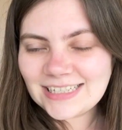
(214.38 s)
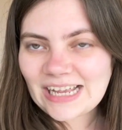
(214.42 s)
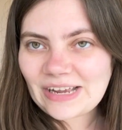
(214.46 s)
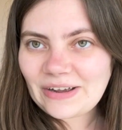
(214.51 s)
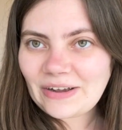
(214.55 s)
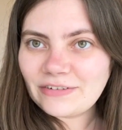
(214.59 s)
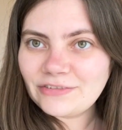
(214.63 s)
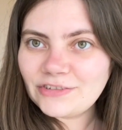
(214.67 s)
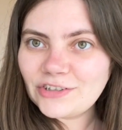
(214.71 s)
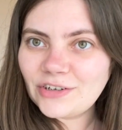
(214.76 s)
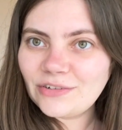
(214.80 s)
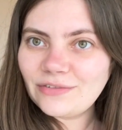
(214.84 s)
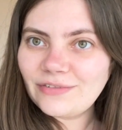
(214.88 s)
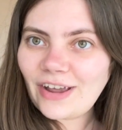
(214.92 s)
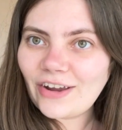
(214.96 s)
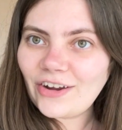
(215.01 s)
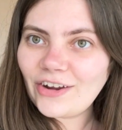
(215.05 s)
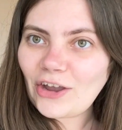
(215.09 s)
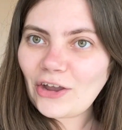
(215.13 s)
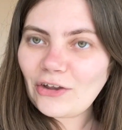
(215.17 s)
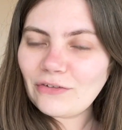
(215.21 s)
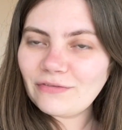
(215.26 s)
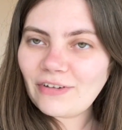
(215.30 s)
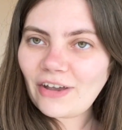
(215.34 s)
So after a
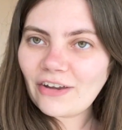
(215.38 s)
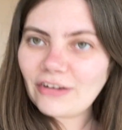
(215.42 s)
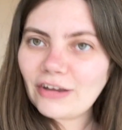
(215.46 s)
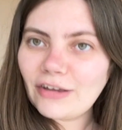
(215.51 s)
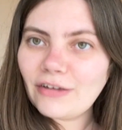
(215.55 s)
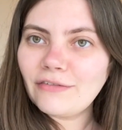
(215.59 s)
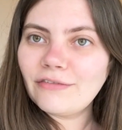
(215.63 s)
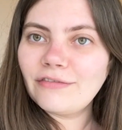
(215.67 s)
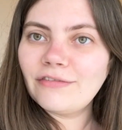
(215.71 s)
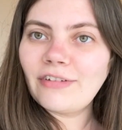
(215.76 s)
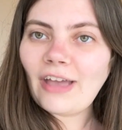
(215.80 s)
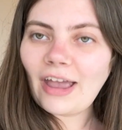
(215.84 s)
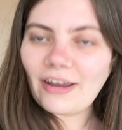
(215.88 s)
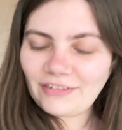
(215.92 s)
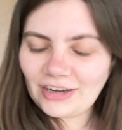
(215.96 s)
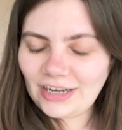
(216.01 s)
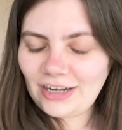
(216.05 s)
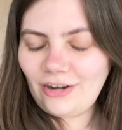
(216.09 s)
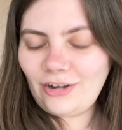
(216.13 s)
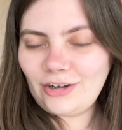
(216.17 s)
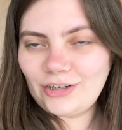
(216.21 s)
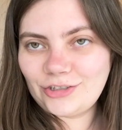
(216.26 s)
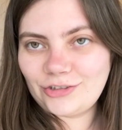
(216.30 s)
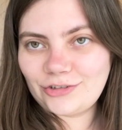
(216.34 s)
very, very,
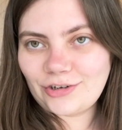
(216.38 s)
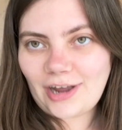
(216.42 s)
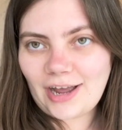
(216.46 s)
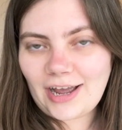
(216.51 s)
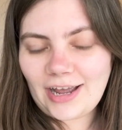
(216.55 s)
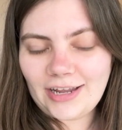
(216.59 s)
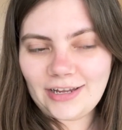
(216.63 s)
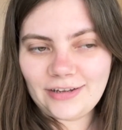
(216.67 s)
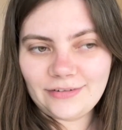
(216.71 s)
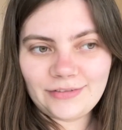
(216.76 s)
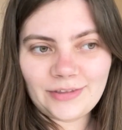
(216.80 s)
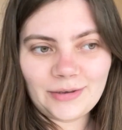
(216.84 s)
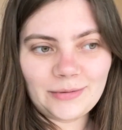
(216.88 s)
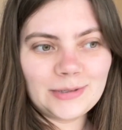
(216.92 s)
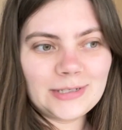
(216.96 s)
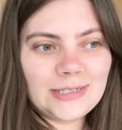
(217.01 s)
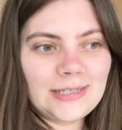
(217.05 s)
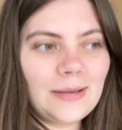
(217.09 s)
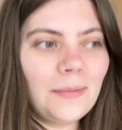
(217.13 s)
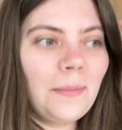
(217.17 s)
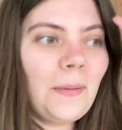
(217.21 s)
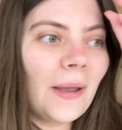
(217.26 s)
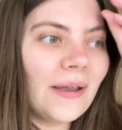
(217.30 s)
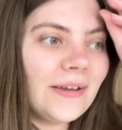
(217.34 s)
very long drive that was
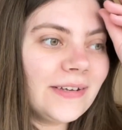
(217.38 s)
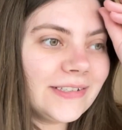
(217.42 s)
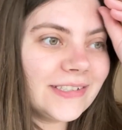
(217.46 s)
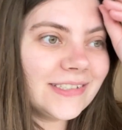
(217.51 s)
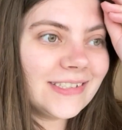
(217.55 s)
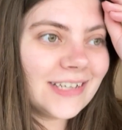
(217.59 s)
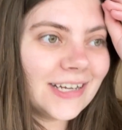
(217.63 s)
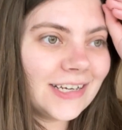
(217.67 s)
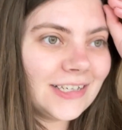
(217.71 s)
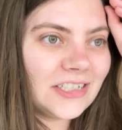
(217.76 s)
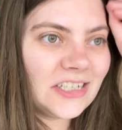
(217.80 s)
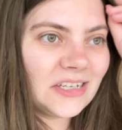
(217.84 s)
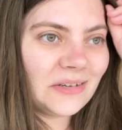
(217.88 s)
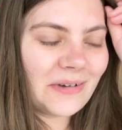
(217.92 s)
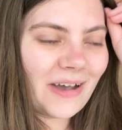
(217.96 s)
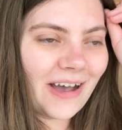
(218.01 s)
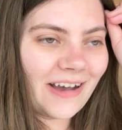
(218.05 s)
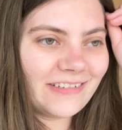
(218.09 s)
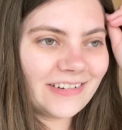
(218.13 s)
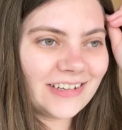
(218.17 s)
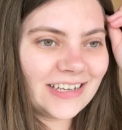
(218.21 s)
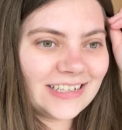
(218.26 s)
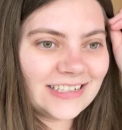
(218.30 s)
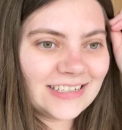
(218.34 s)
supposed to take 2
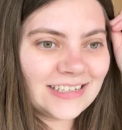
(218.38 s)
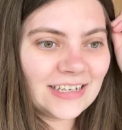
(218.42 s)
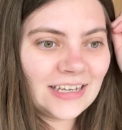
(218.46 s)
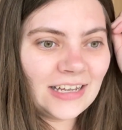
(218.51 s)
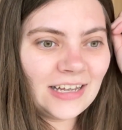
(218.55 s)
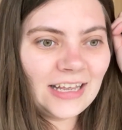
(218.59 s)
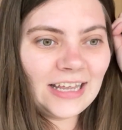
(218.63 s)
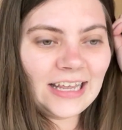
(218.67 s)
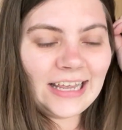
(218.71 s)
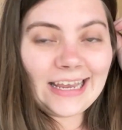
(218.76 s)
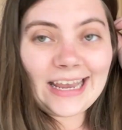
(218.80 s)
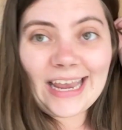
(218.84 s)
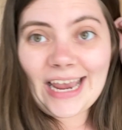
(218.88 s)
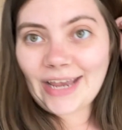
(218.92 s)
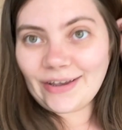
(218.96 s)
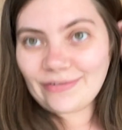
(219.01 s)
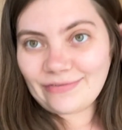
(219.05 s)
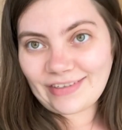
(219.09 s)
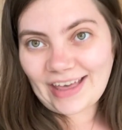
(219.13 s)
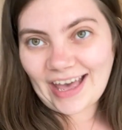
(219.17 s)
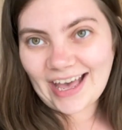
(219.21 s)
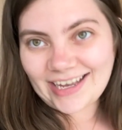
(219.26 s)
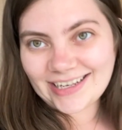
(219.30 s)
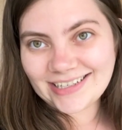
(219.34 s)
hours,
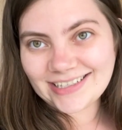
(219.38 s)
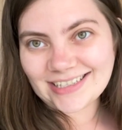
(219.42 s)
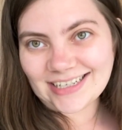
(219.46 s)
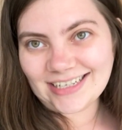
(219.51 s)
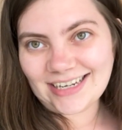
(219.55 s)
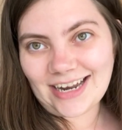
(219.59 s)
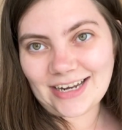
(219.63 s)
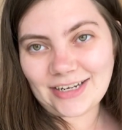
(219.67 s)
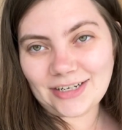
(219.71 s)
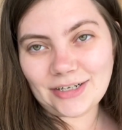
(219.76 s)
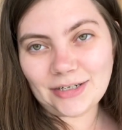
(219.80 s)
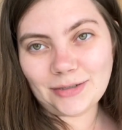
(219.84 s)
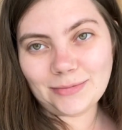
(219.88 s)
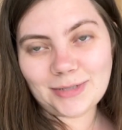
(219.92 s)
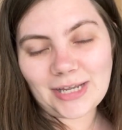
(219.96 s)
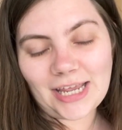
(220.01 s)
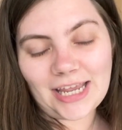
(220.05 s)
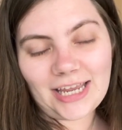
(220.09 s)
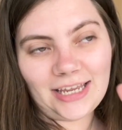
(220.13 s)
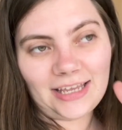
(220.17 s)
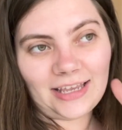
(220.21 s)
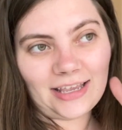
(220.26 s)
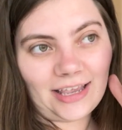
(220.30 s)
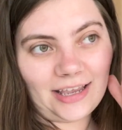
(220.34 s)
if that, and ended up
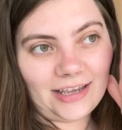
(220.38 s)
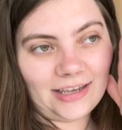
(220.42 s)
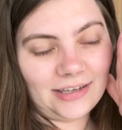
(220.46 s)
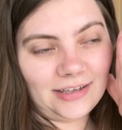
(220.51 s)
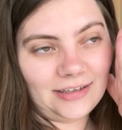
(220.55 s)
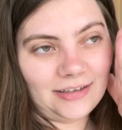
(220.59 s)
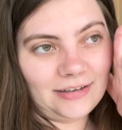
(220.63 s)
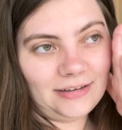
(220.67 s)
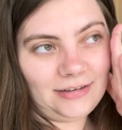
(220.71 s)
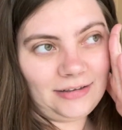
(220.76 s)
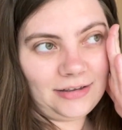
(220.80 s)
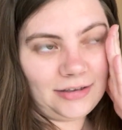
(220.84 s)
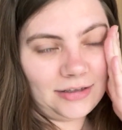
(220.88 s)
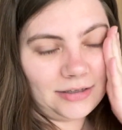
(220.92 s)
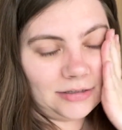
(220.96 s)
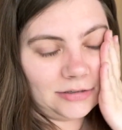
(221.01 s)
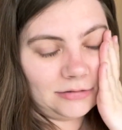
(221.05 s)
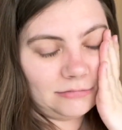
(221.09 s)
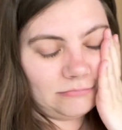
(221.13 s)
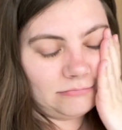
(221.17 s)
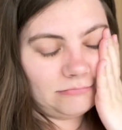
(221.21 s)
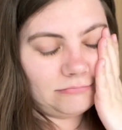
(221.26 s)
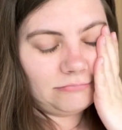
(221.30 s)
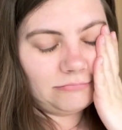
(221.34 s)
taking
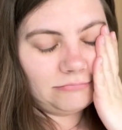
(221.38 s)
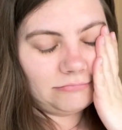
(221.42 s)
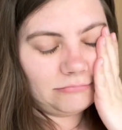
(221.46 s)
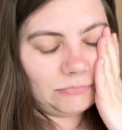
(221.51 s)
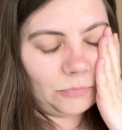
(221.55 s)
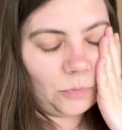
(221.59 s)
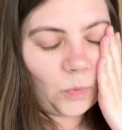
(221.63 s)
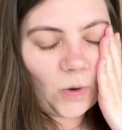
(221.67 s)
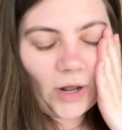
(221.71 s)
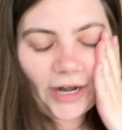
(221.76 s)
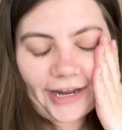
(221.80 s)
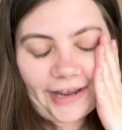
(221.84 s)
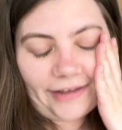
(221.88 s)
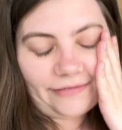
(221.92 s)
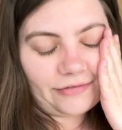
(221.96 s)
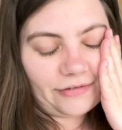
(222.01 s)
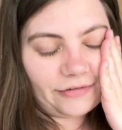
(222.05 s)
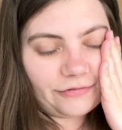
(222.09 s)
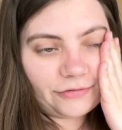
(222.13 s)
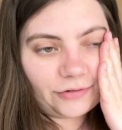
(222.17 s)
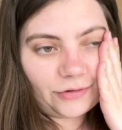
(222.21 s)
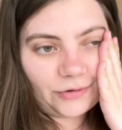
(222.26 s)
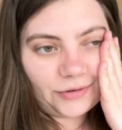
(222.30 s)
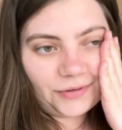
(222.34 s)
well
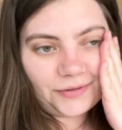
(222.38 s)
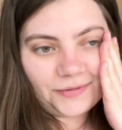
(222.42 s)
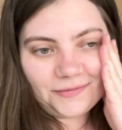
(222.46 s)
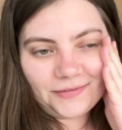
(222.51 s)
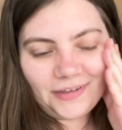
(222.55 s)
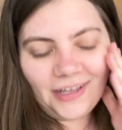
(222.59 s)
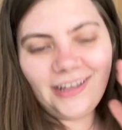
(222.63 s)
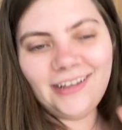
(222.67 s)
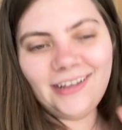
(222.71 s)
over 4.